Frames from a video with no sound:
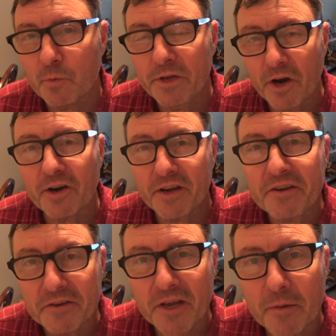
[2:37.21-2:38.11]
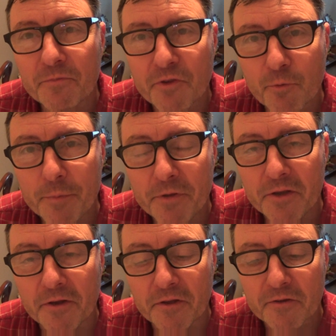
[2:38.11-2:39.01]
we are condemned to
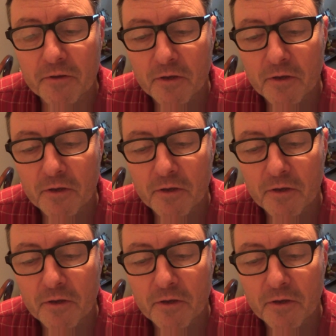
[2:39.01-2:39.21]
repeat it.